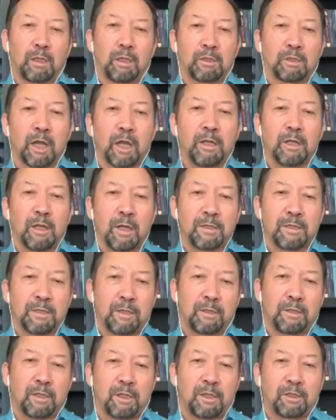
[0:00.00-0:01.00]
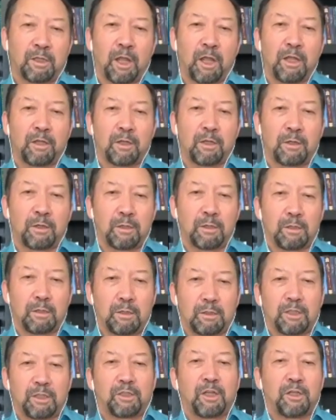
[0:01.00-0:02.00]
China is a
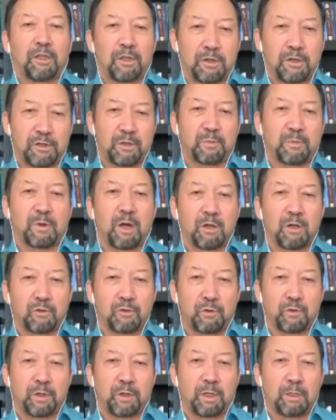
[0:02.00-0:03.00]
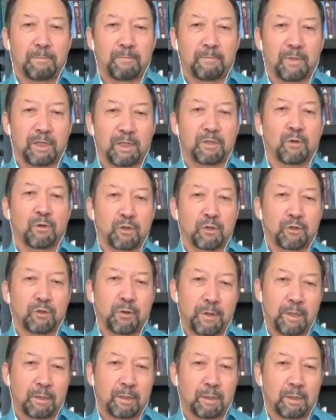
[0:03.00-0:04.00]
dictatorship country. It's
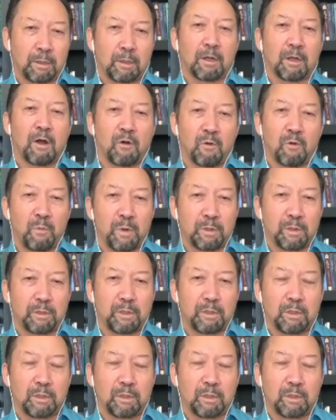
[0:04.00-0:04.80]
authoritarian government.